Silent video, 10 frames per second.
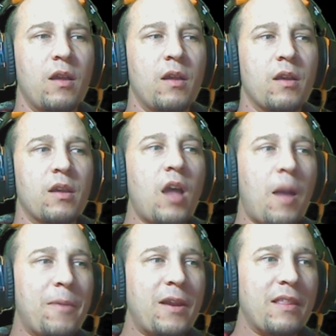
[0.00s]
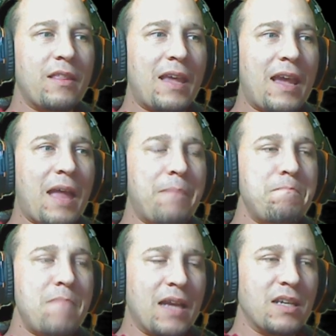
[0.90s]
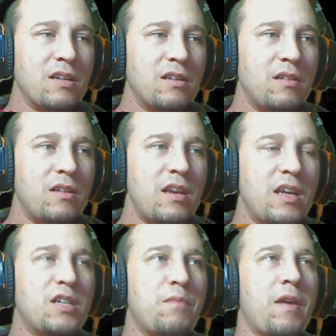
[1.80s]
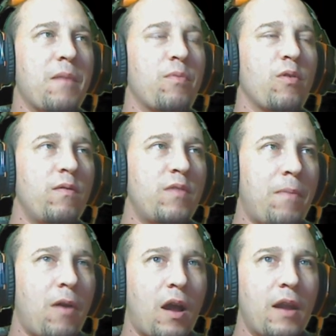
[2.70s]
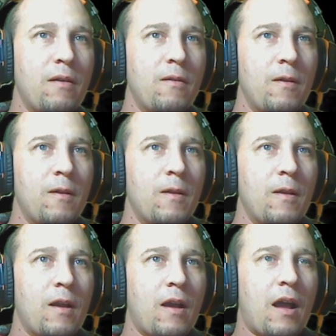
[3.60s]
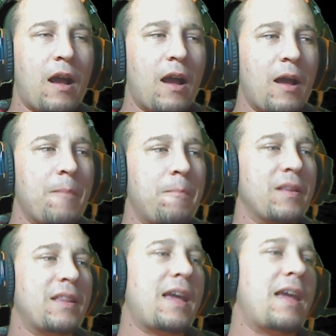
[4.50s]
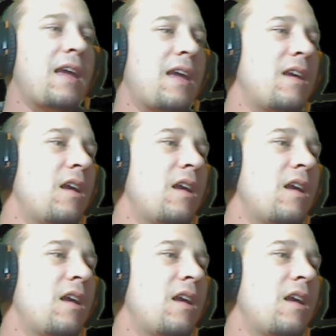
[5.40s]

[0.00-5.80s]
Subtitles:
company that they admit need to be improved upon, but they